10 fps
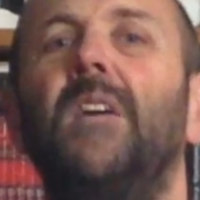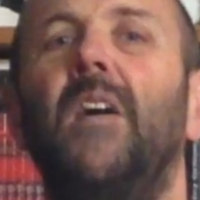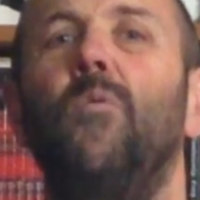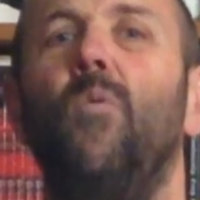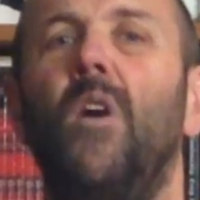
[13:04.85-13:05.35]

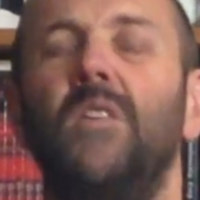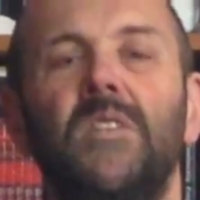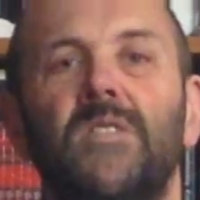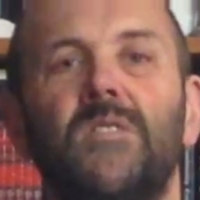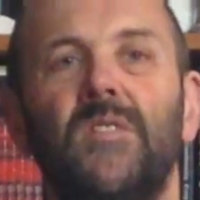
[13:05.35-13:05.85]
at wide
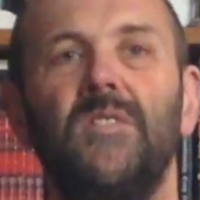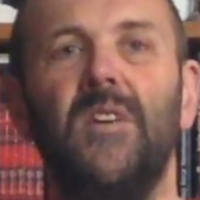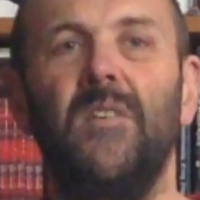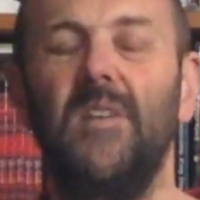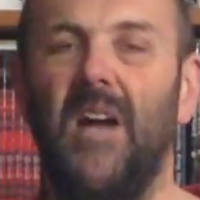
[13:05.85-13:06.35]
distance.
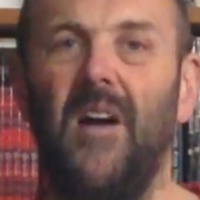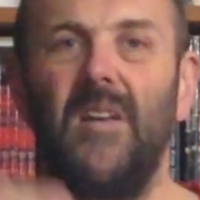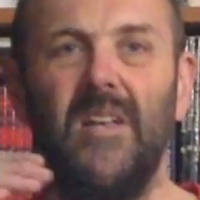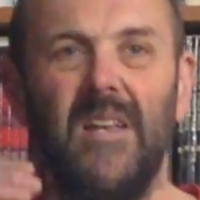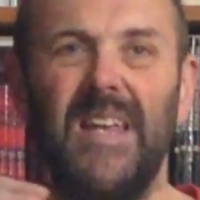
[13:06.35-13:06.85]
So, you know,
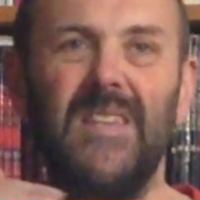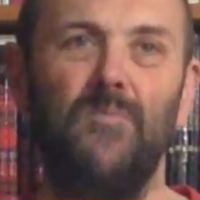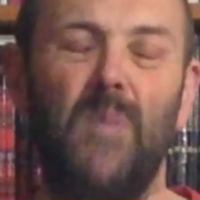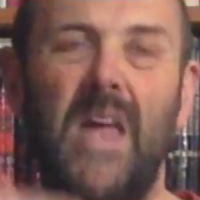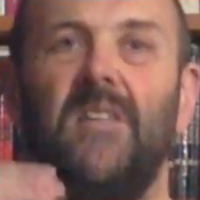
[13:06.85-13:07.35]

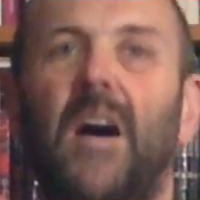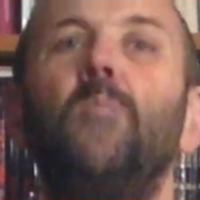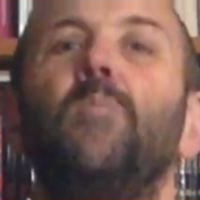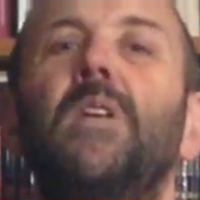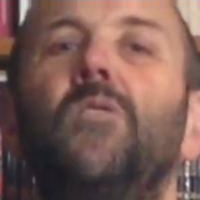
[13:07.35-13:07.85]
better,
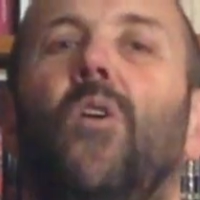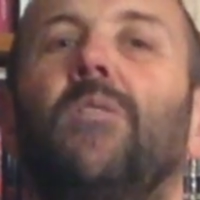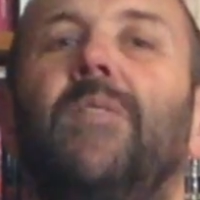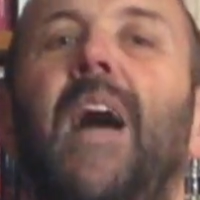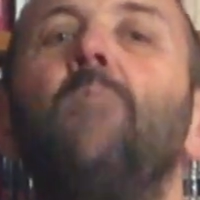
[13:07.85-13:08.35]
but not
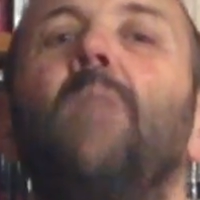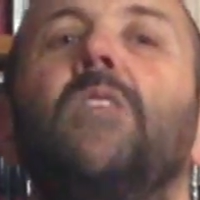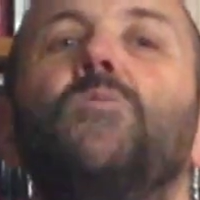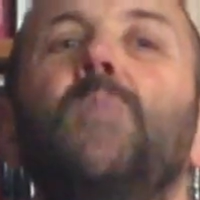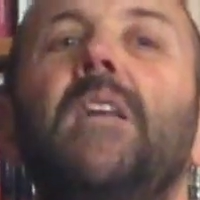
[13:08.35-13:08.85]
that
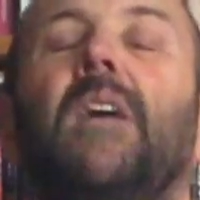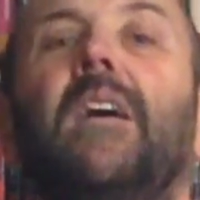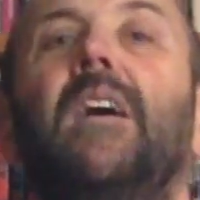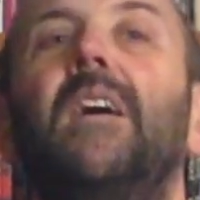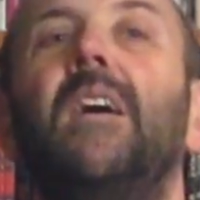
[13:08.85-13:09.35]
much better.
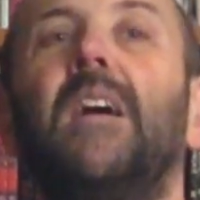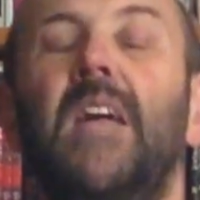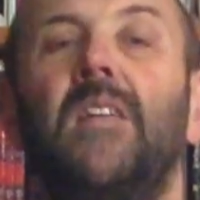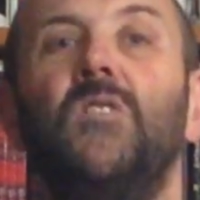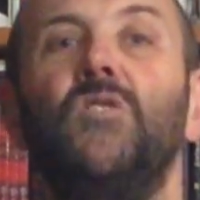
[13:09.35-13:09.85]

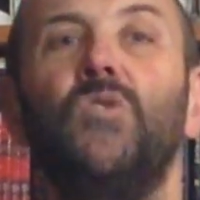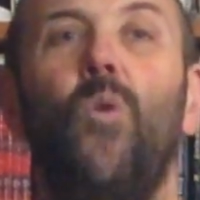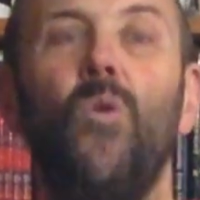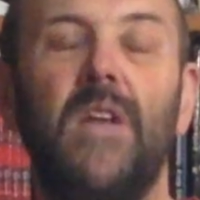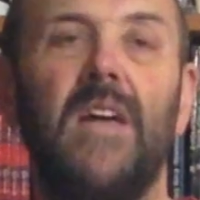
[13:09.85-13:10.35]
Again, the
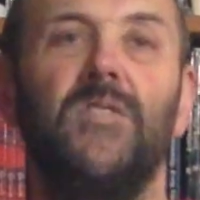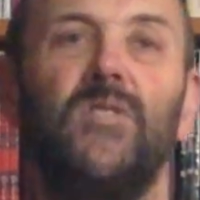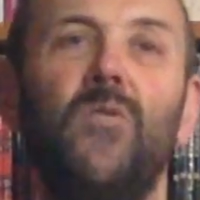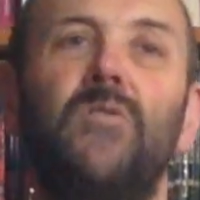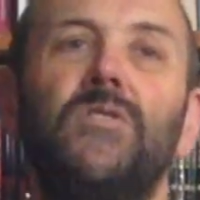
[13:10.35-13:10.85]
sword, as
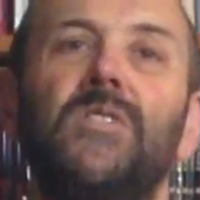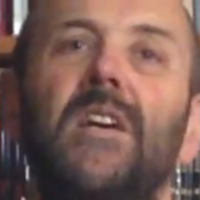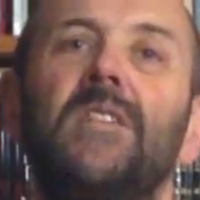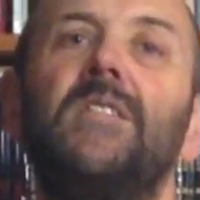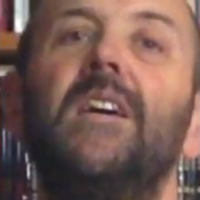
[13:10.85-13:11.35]
Silver
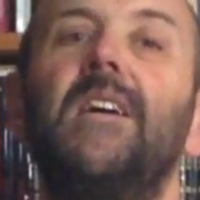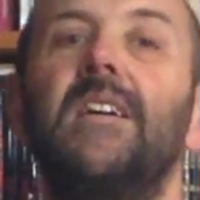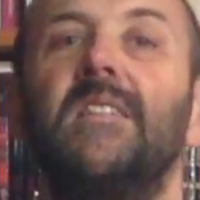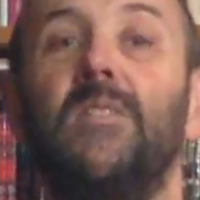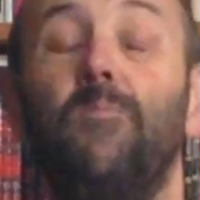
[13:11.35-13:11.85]
says,
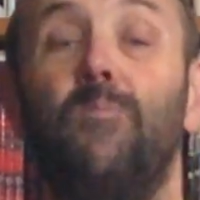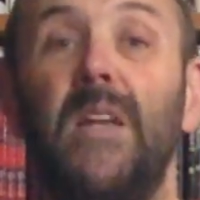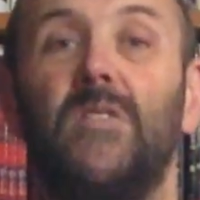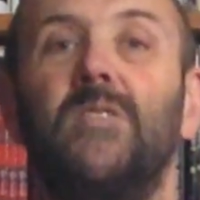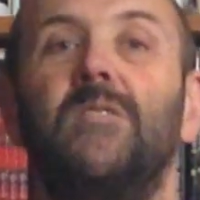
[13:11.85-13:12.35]
is the
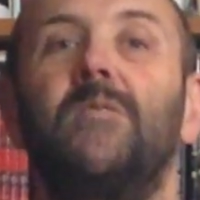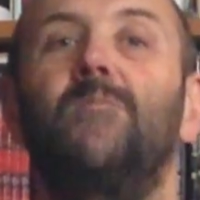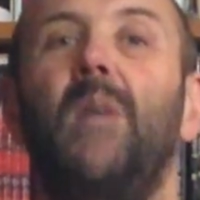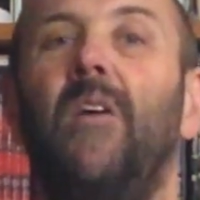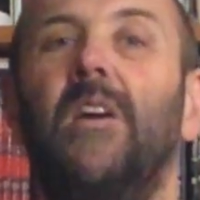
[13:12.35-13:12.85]
best
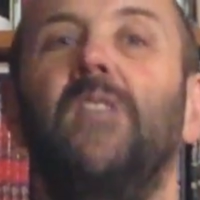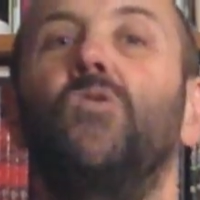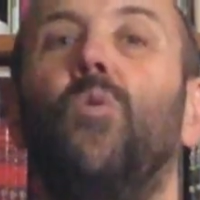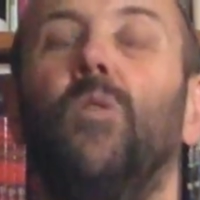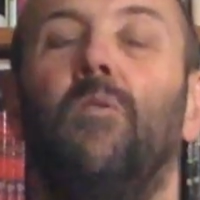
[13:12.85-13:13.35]
parrying
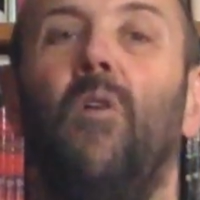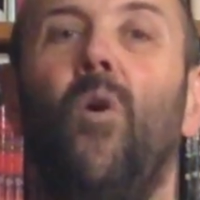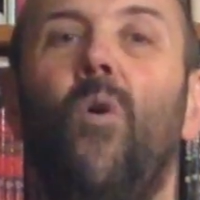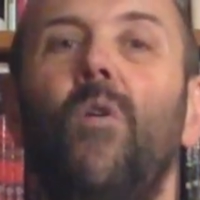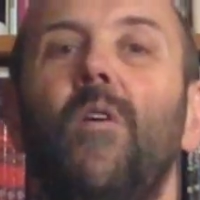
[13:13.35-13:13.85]
tool of
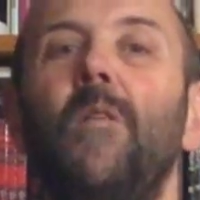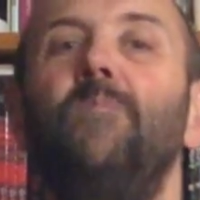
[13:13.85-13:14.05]
all.